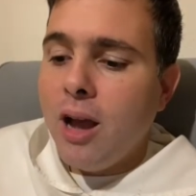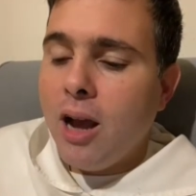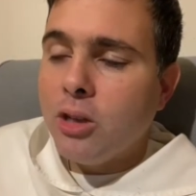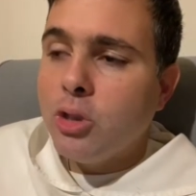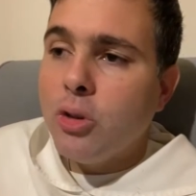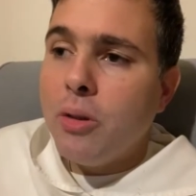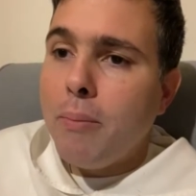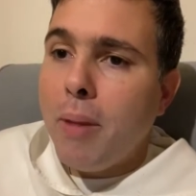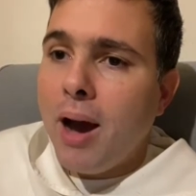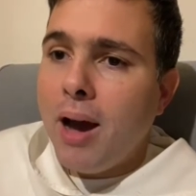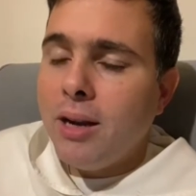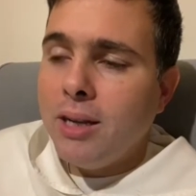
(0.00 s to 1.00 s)
And so the
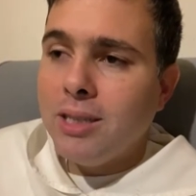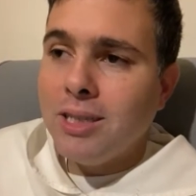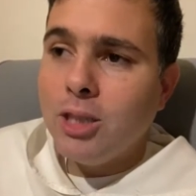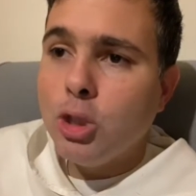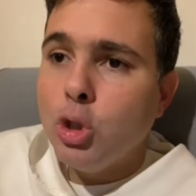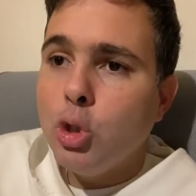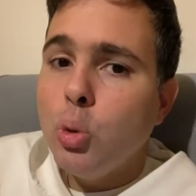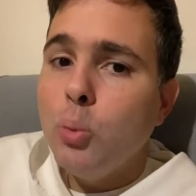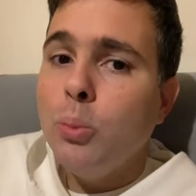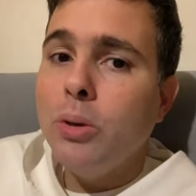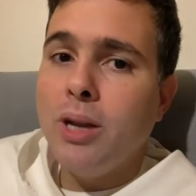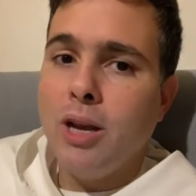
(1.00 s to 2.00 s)
manna is this
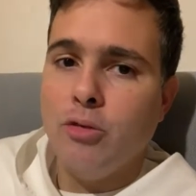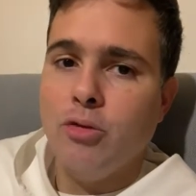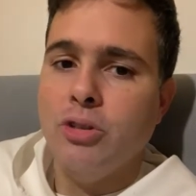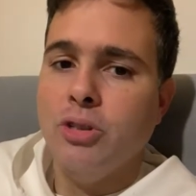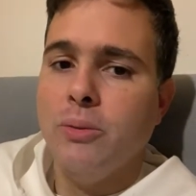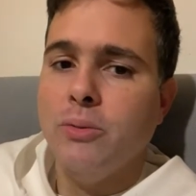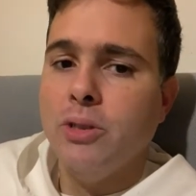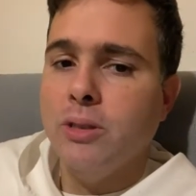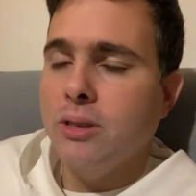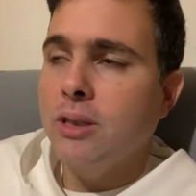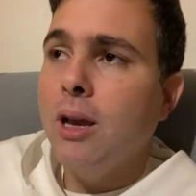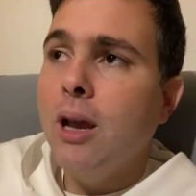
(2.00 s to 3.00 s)
supernatural
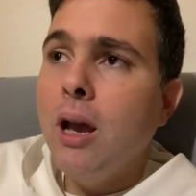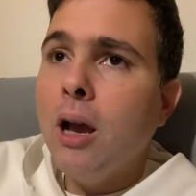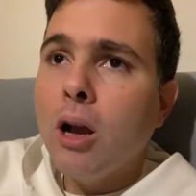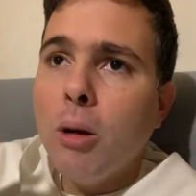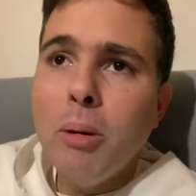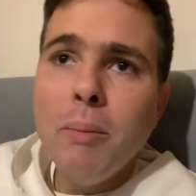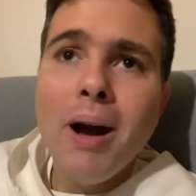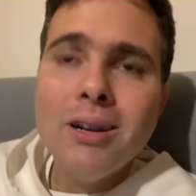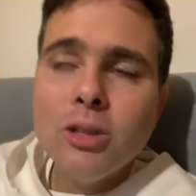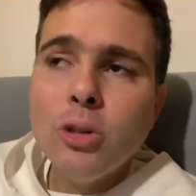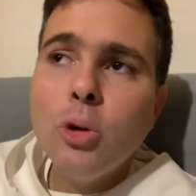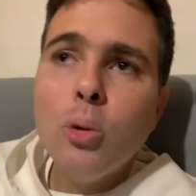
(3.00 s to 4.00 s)
substance. Coming back to the